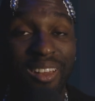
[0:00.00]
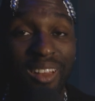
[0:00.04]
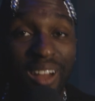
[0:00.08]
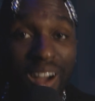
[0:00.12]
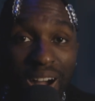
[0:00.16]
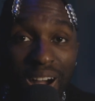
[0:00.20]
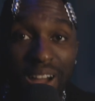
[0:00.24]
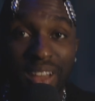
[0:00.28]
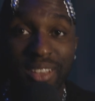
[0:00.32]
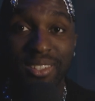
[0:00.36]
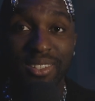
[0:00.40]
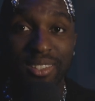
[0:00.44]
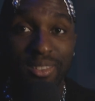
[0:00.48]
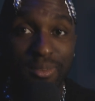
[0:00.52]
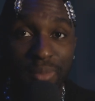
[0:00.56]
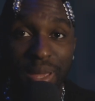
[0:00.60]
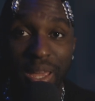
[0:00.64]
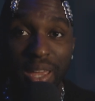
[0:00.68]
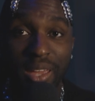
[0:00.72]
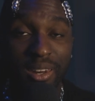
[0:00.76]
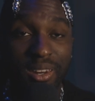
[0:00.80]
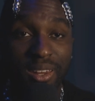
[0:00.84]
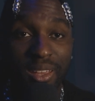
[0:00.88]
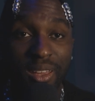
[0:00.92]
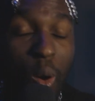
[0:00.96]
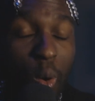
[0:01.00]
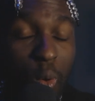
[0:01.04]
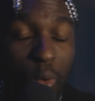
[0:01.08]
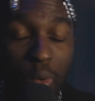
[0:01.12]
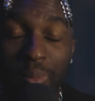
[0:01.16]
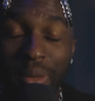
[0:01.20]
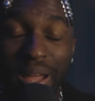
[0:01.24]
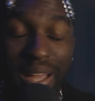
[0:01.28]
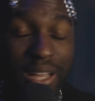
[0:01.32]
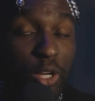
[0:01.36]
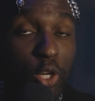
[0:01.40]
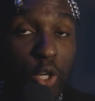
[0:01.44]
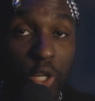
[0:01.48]
Lost, man. Oh
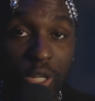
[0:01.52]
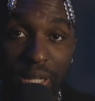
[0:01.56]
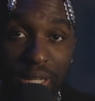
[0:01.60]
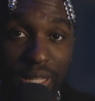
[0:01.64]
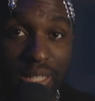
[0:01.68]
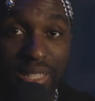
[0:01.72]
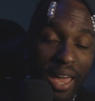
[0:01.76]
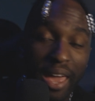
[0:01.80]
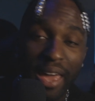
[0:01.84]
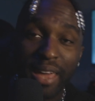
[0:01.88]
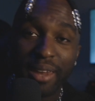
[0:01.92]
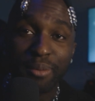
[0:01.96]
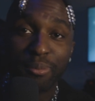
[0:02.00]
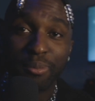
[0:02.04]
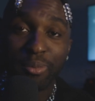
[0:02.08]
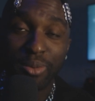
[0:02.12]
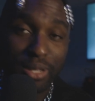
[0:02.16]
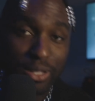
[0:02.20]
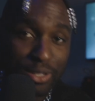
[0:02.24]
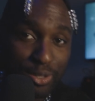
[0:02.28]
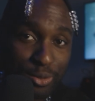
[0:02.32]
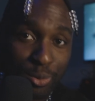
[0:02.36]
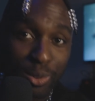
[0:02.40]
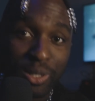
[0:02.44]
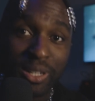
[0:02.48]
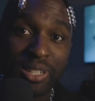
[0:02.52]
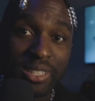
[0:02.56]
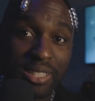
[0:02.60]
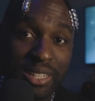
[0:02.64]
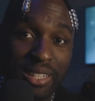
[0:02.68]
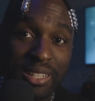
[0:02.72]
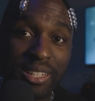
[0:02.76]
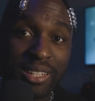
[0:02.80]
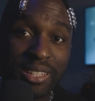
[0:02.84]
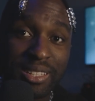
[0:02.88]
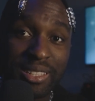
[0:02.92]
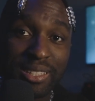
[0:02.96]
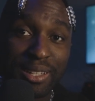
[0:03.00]
my goodness. And this is when I
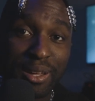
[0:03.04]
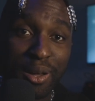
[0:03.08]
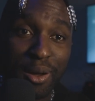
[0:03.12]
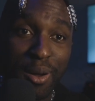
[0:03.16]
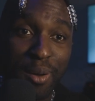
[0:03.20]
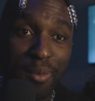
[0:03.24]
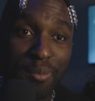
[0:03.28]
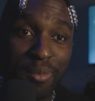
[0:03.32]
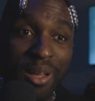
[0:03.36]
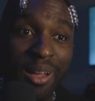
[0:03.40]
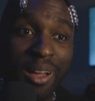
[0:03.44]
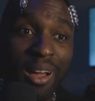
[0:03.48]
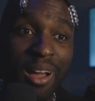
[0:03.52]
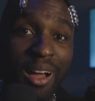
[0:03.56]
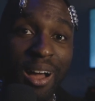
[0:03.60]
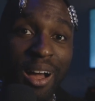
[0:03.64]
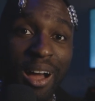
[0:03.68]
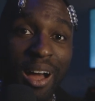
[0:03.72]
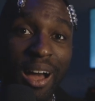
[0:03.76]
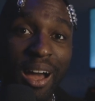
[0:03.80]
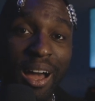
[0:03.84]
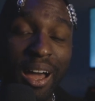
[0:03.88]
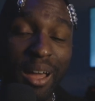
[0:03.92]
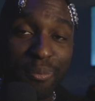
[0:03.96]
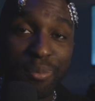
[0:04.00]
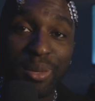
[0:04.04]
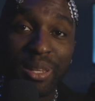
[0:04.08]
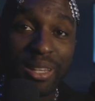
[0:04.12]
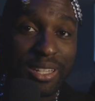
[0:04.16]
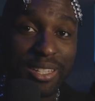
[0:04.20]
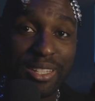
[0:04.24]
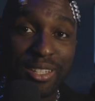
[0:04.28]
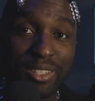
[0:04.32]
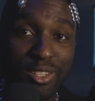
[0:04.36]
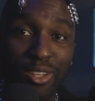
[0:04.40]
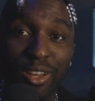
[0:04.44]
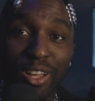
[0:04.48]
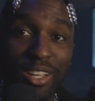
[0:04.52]
say this. I've been
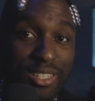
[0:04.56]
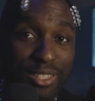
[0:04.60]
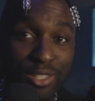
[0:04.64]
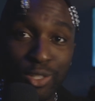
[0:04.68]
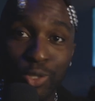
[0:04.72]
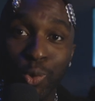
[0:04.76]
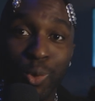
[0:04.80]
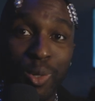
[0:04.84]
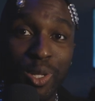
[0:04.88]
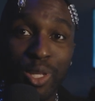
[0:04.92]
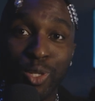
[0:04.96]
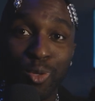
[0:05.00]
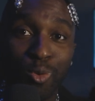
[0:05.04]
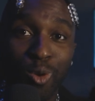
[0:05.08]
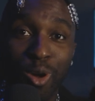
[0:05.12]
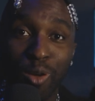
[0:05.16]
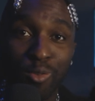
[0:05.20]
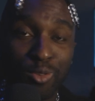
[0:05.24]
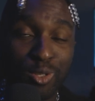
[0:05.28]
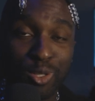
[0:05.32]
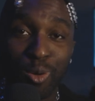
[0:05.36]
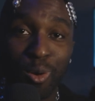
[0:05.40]
listening to Lost since 2012.